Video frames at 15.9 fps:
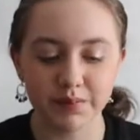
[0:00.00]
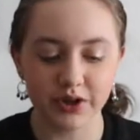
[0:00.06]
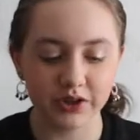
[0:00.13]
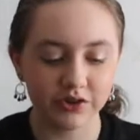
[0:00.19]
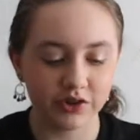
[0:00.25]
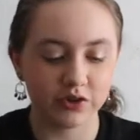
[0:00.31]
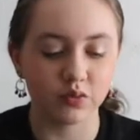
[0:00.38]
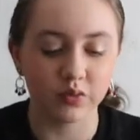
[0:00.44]

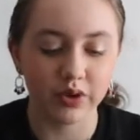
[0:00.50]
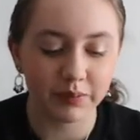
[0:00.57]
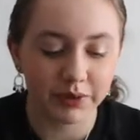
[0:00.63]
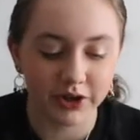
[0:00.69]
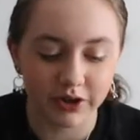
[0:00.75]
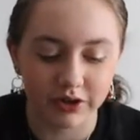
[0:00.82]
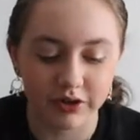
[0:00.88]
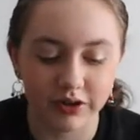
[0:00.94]
but just
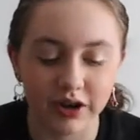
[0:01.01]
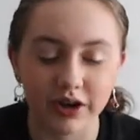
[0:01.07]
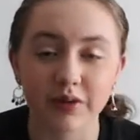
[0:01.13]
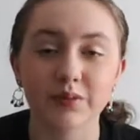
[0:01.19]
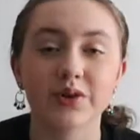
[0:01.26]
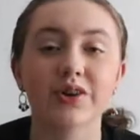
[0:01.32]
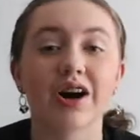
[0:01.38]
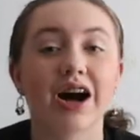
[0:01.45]
women are
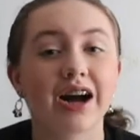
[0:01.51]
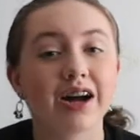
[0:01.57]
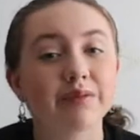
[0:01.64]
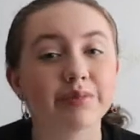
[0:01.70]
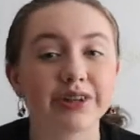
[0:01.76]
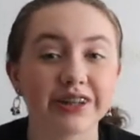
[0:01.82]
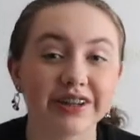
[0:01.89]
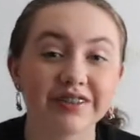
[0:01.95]
incredible. I
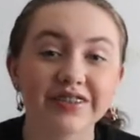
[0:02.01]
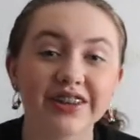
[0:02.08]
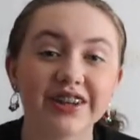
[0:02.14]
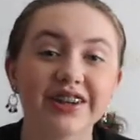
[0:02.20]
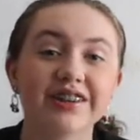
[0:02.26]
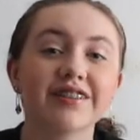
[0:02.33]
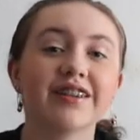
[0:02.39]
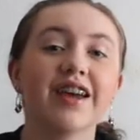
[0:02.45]
believe
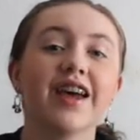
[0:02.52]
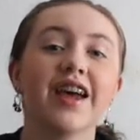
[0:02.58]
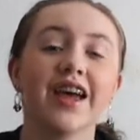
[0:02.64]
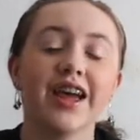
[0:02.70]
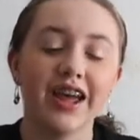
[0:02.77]
this.